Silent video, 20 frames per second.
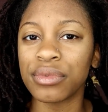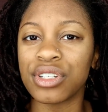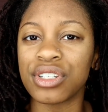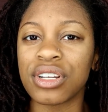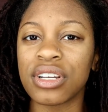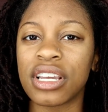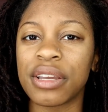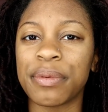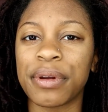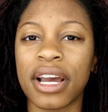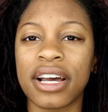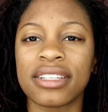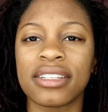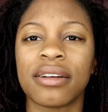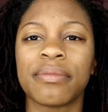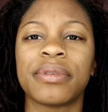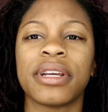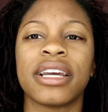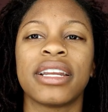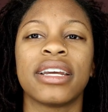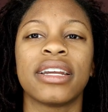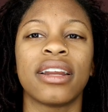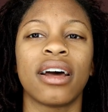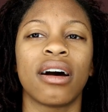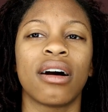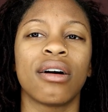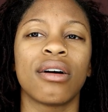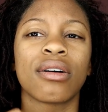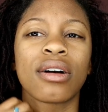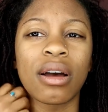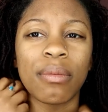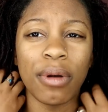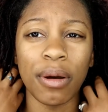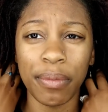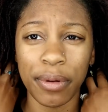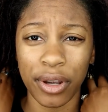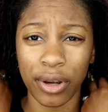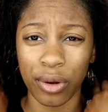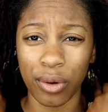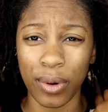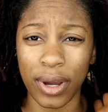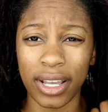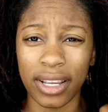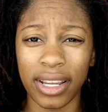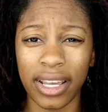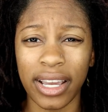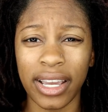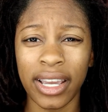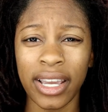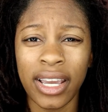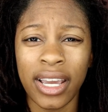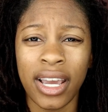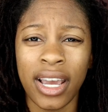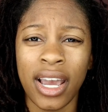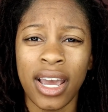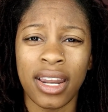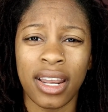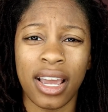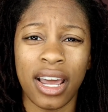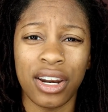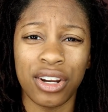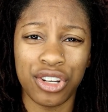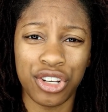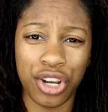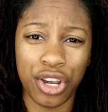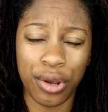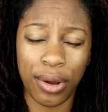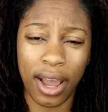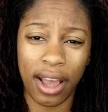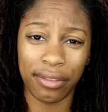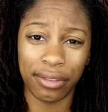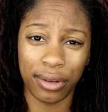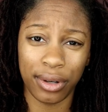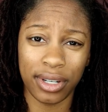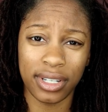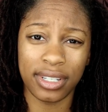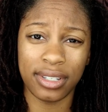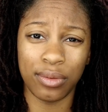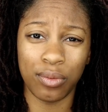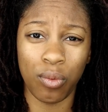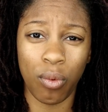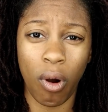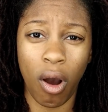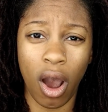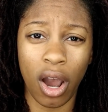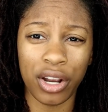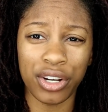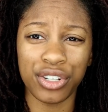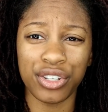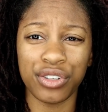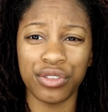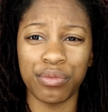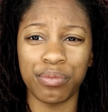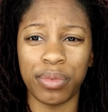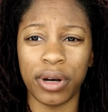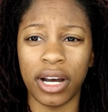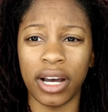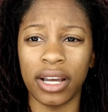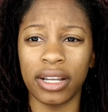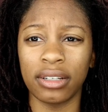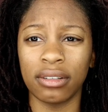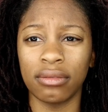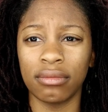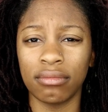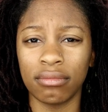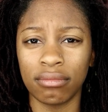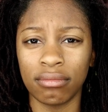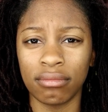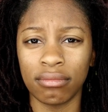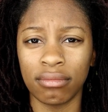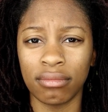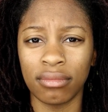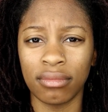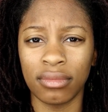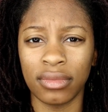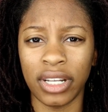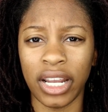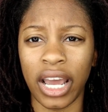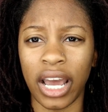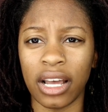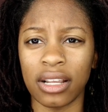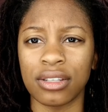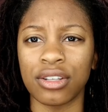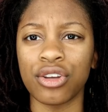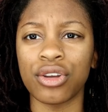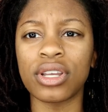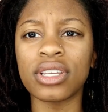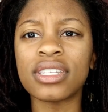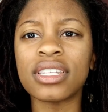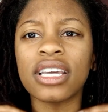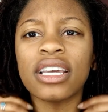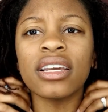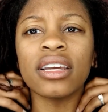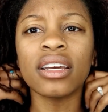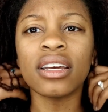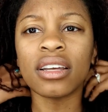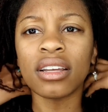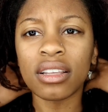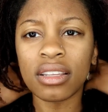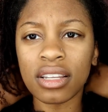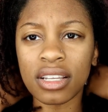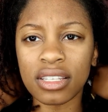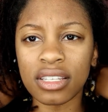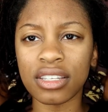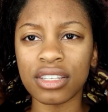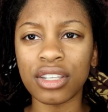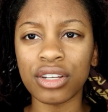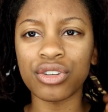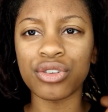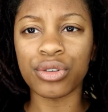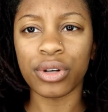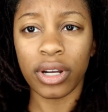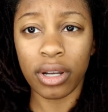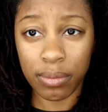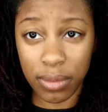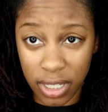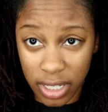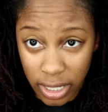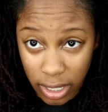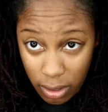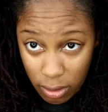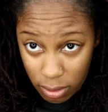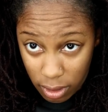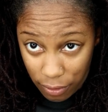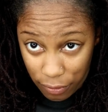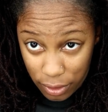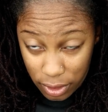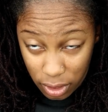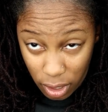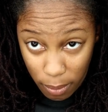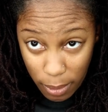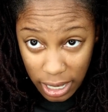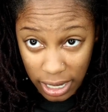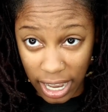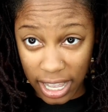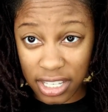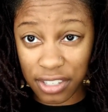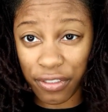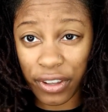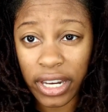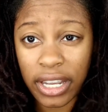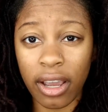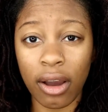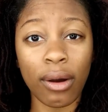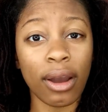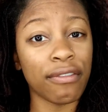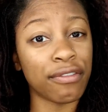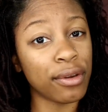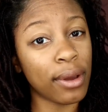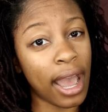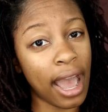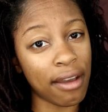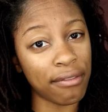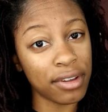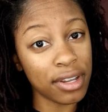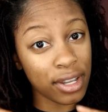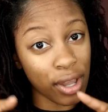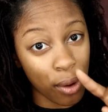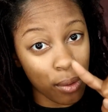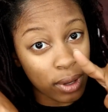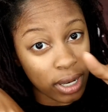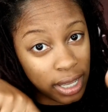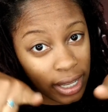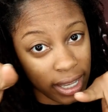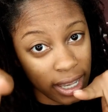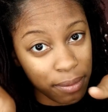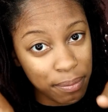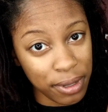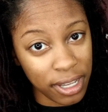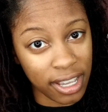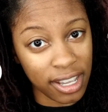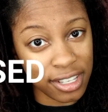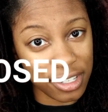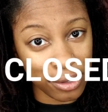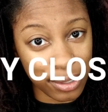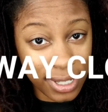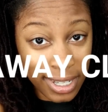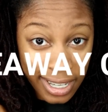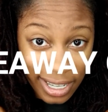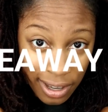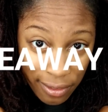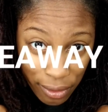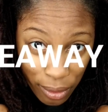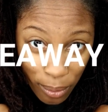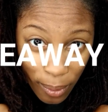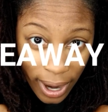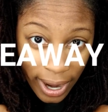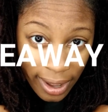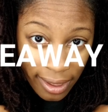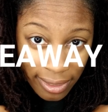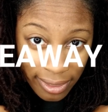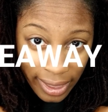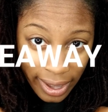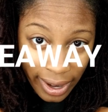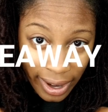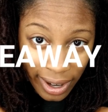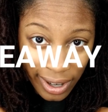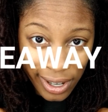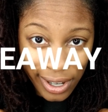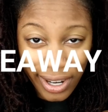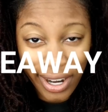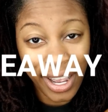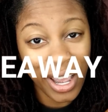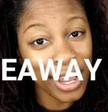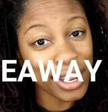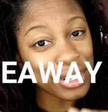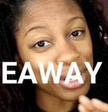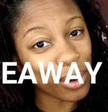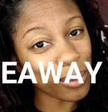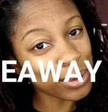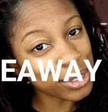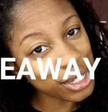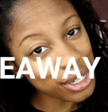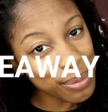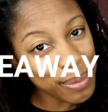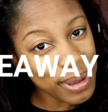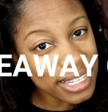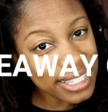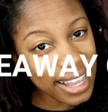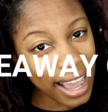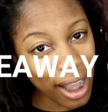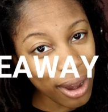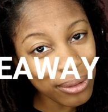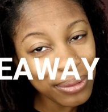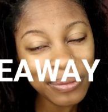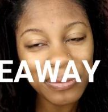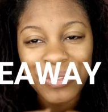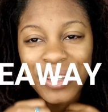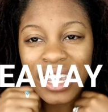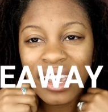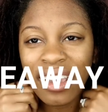Just gonna keep you guys updated. I'll come up here quickly. Gonna show you after it's washed, but yeah, so you can see this is the trim still. If you saw my last video, if you haven't, go click it because there's a giveaway in there. Don't want you to miss out.